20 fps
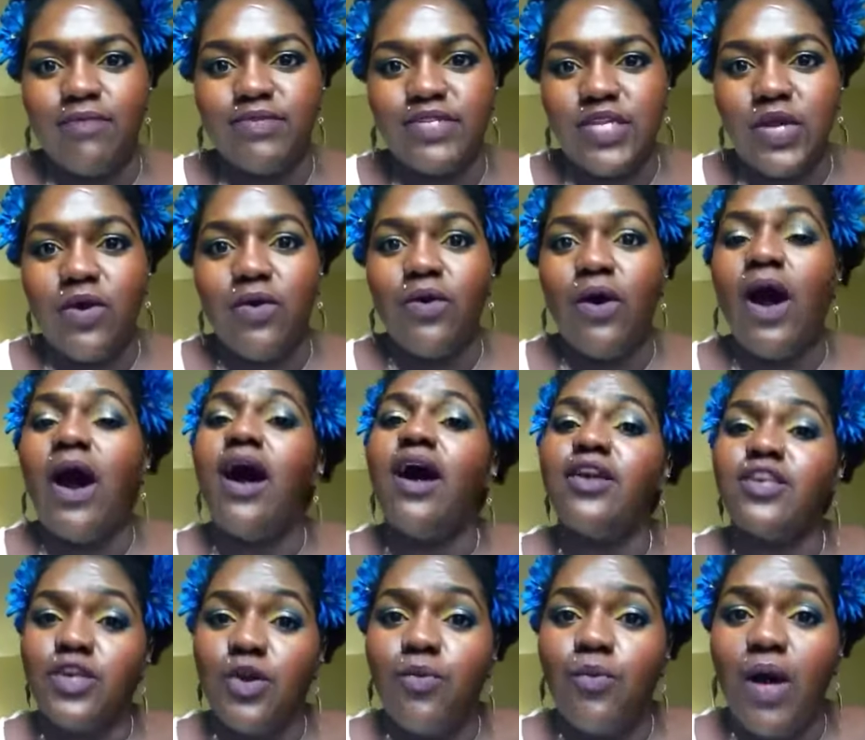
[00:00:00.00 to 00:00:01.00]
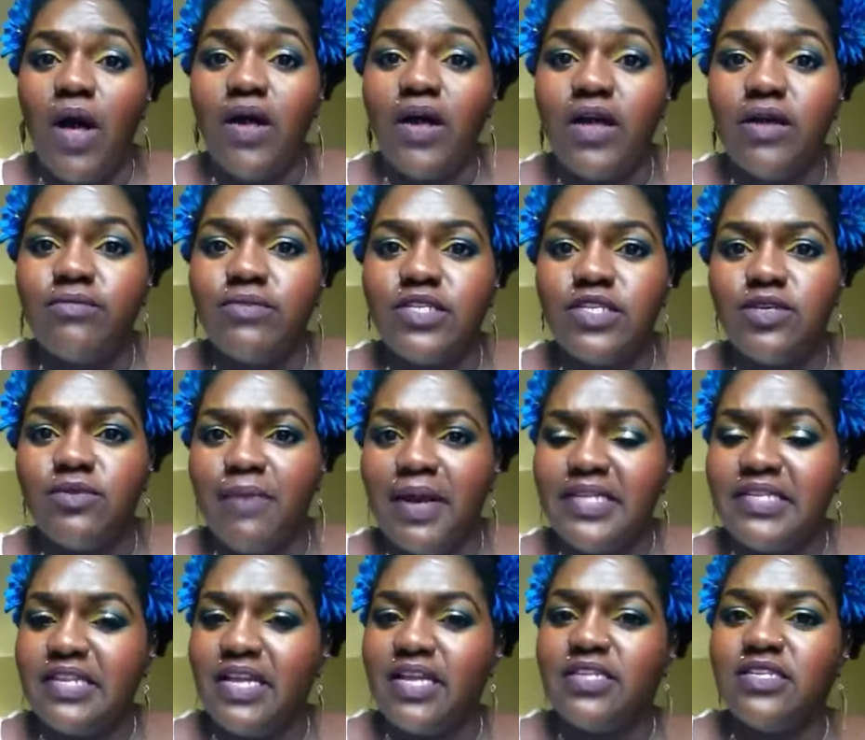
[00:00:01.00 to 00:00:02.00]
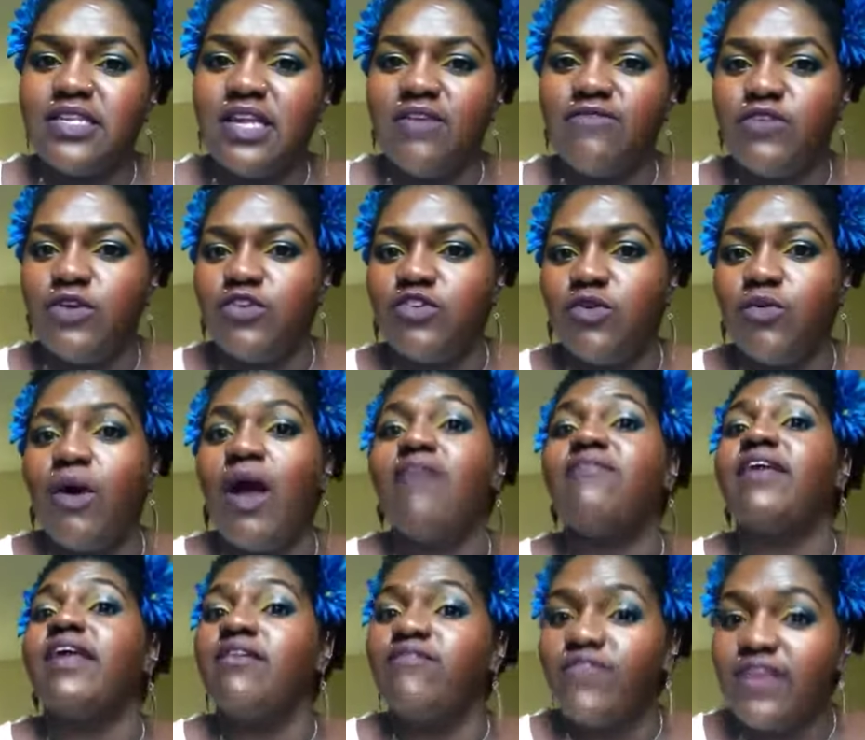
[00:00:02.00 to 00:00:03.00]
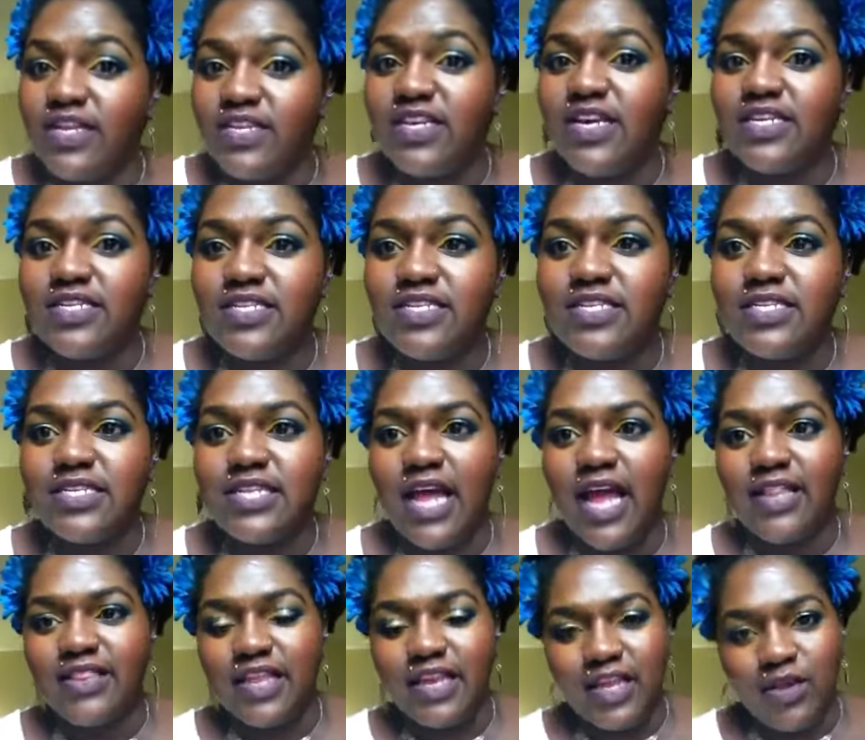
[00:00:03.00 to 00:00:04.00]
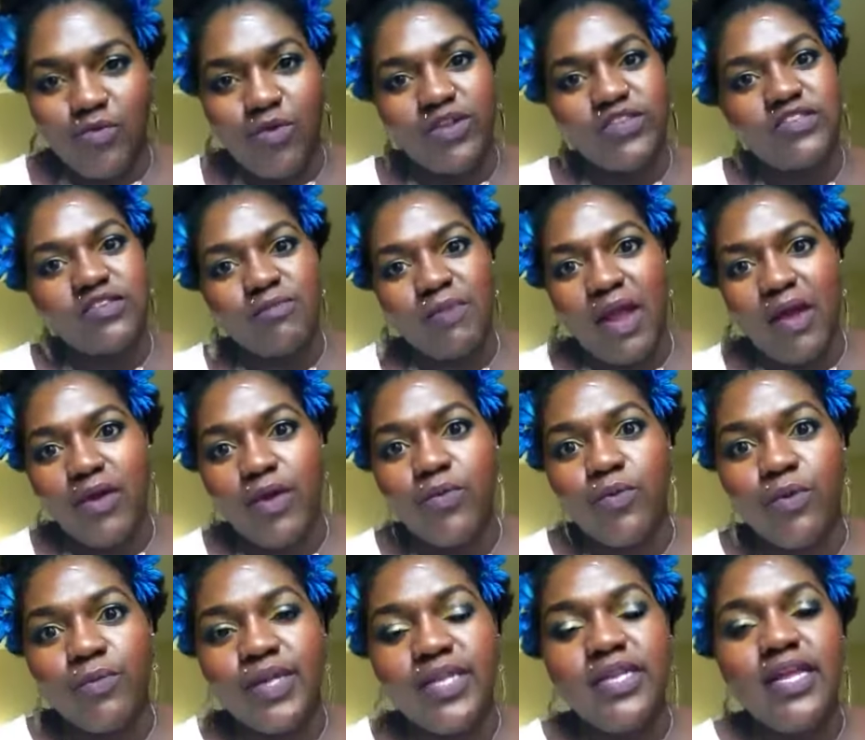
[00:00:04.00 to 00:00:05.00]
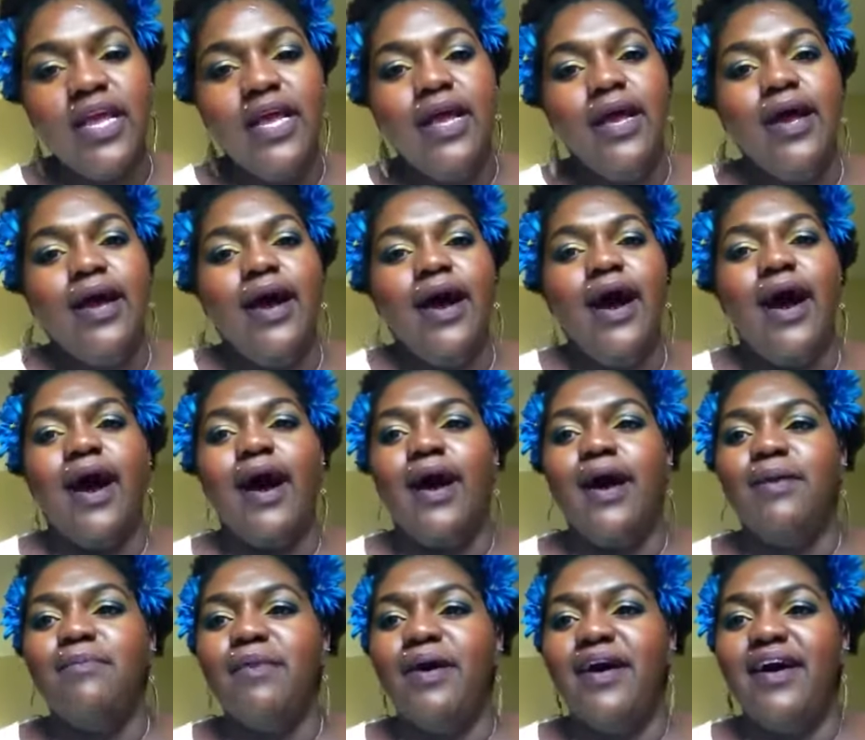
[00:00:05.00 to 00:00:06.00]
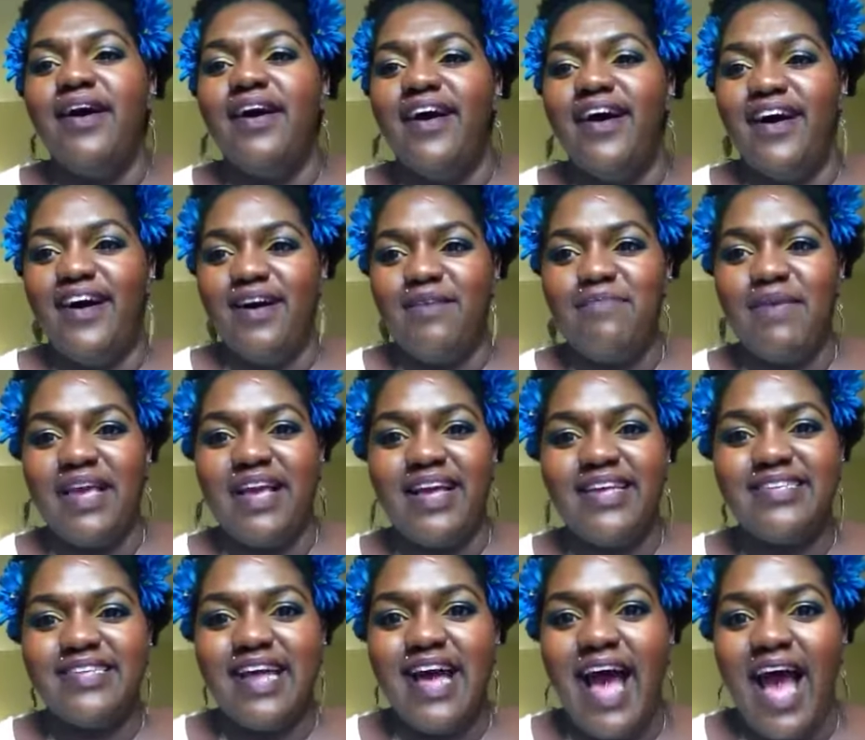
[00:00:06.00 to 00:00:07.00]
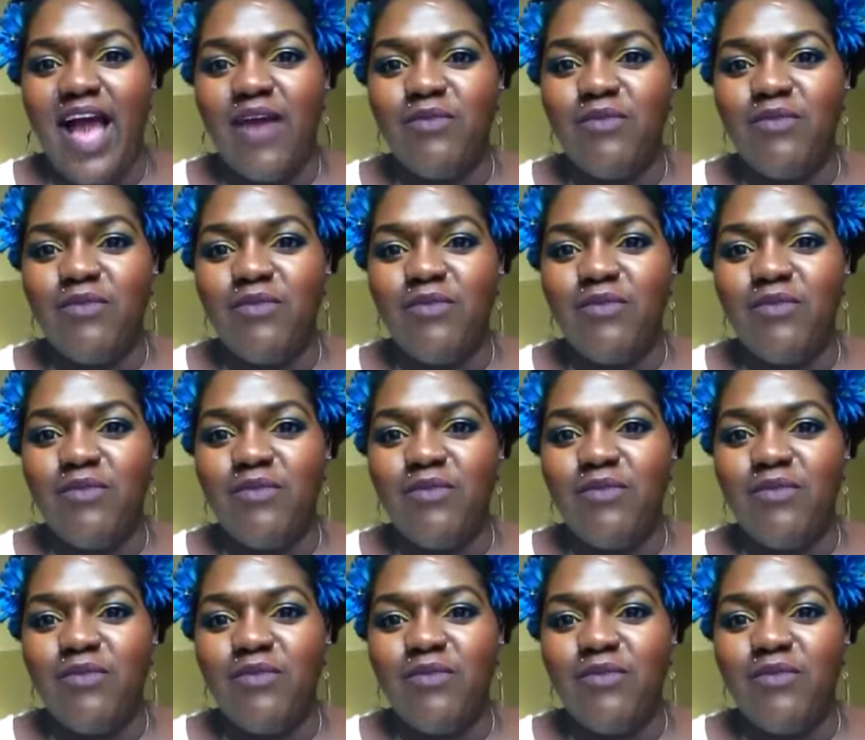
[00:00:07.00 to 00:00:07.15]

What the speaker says: so you're welcome to my son's future wife if he does decide that he wants to marry a woman. Because I